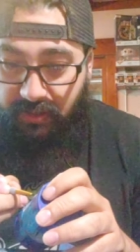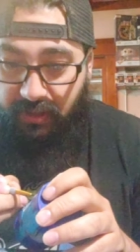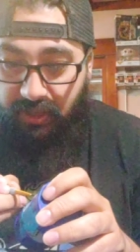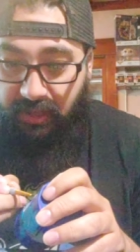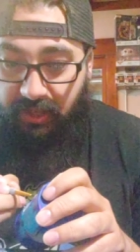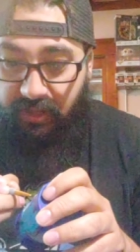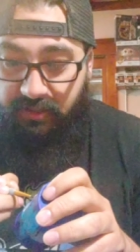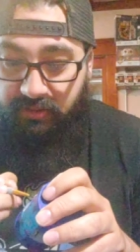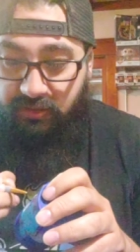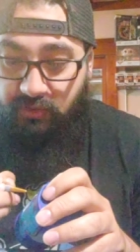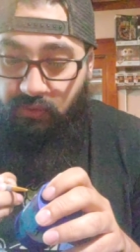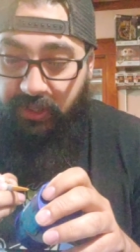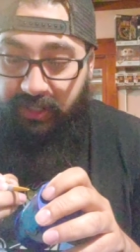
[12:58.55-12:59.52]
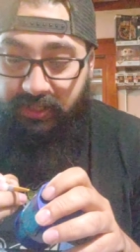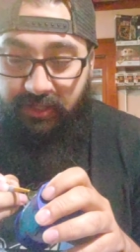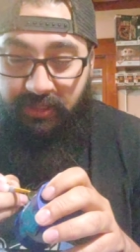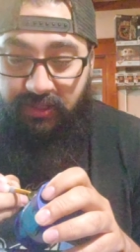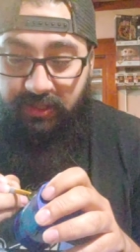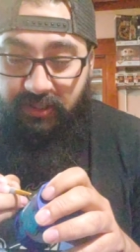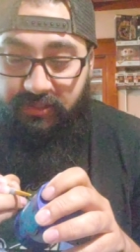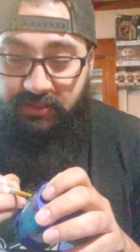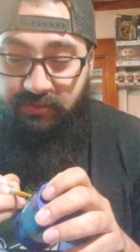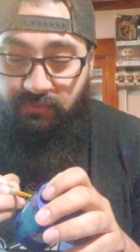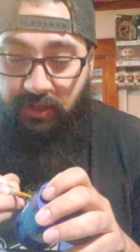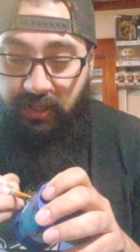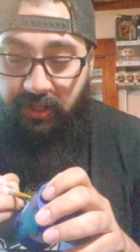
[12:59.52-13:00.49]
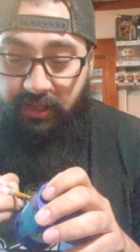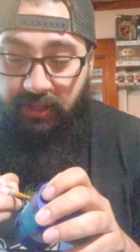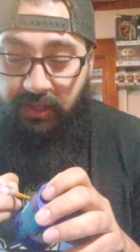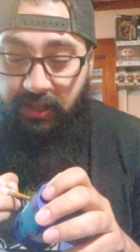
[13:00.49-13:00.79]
and quick, easy way,